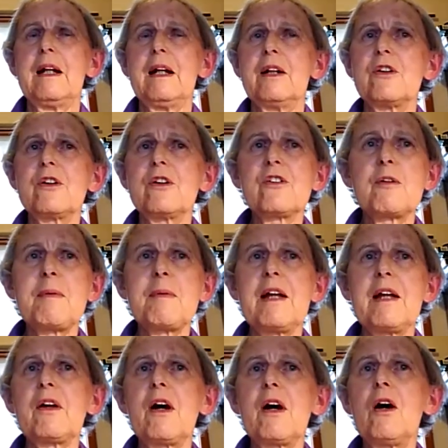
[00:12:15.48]
Just
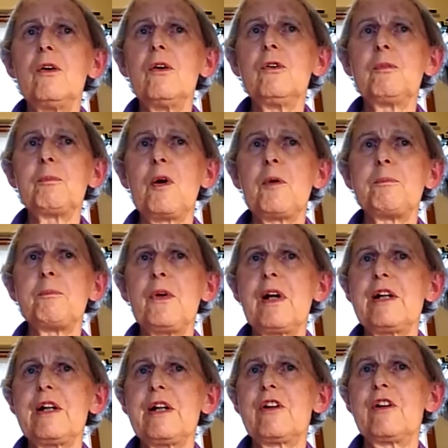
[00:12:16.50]
about the whole
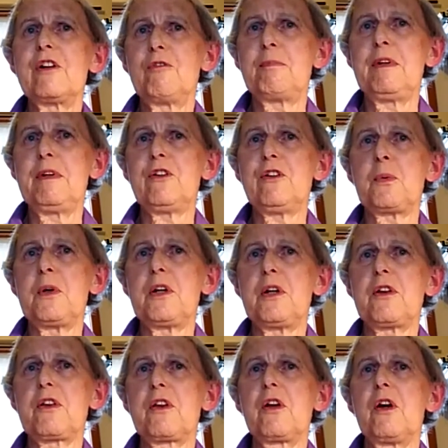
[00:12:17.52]
population of
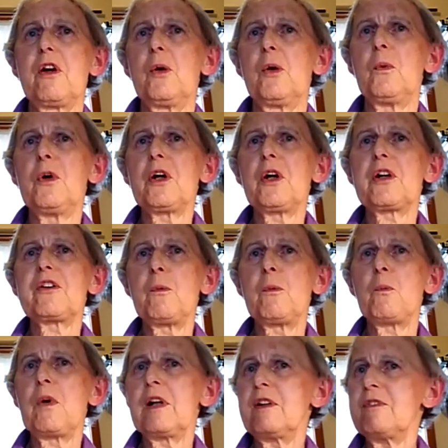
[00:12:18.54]
Beechworth worked in
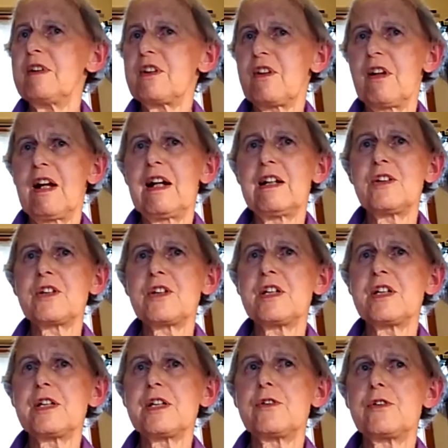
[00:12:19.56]
one of its large
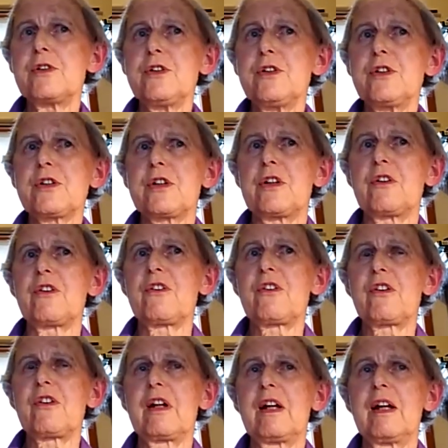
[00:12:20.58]

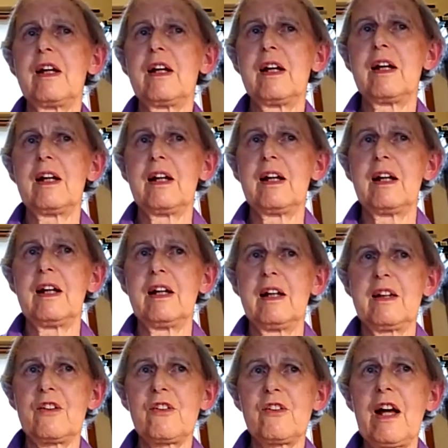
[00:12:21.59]
institutions:
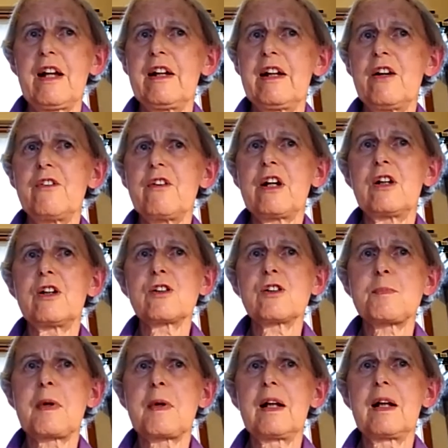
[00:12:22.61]
the psychiatric
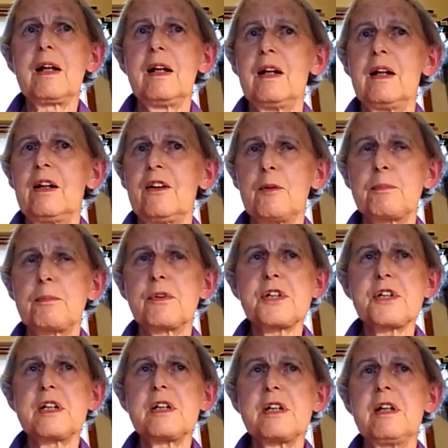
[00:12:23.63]
hospital, the
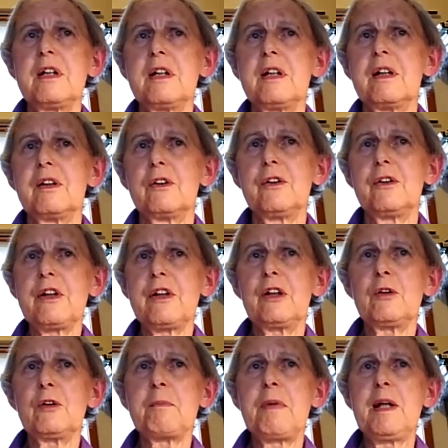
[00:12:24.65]
prison, or the
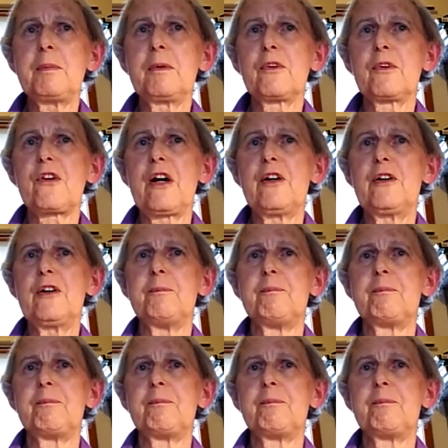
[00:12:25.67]
old people's home.